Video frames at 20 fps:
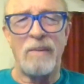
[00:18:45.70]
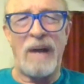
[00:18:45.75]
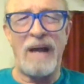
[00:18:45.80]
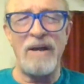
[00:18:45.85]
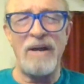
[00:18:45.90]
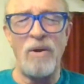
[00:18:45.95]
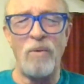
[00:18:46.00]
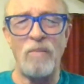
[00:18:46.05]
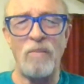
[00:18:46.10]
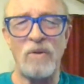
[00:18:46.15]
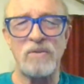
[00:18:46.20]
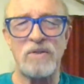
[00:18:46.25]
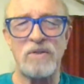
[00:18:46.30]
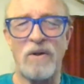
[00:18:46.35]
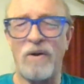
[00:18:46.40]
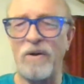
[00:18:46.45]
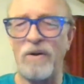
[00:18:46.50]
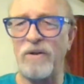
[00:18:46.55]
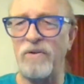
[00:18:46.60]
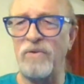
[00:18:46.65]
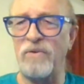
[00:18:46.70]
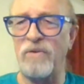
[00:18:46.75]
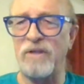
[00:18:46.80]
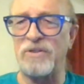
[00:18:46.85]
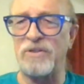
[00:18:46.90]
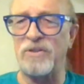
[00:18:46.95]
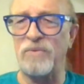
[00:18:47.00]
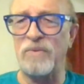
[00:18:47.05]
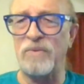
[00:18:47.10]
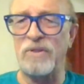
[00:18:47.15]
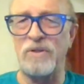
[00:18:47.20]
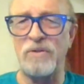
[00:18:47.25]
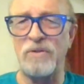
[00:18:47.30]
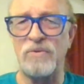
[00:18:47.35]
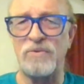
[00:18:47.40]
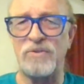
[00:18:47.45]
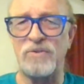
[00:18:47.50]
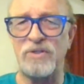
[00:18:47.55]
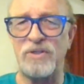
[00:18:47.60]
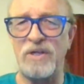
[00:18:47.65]
I'd almost argue that you would
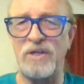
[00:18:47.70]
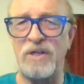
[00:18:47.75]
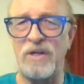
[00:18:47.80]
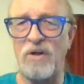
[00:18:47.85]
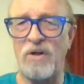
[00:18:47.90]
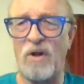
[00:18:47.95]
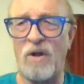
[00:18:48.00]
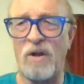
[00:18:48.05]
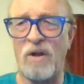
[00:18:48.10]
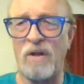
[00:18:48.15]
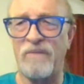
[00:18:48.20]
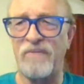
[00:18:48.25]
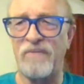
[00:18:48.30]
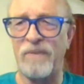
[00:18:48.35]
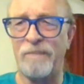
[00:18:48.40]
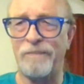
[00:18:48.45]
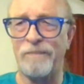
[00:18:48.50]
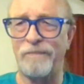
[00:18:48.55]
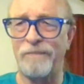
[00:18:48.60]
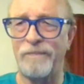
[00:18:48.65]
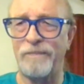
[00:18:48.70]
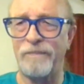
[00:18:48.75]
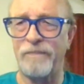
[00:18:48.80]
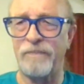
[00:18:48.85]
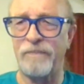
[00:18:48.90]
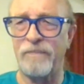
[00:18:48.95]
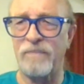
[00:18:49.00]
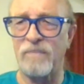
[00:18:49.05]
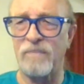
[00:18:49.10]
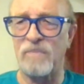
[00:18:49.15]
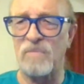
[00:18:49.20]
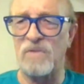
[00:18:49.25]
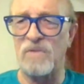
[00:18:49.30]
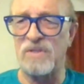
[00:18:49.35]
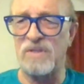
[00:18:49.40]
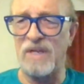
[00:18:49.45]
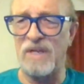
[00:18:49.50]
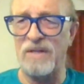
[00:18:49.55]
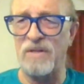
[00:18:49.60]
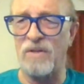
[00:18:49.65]
use chi in all of them,
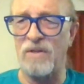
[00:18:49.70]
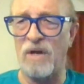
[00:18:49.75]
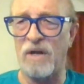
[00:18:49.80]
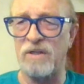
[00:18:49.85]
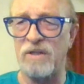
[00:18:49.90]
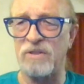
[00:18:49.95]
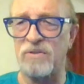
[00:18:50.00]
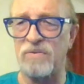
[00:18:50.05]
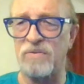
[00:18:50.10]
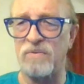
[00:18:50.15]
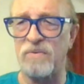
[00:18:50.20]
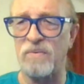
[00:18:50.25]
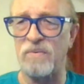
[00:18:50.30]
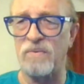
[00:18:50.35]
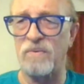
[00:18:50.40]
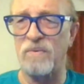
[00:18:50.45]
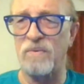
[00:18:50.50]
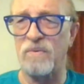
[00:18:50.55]
to tell you the honest truth.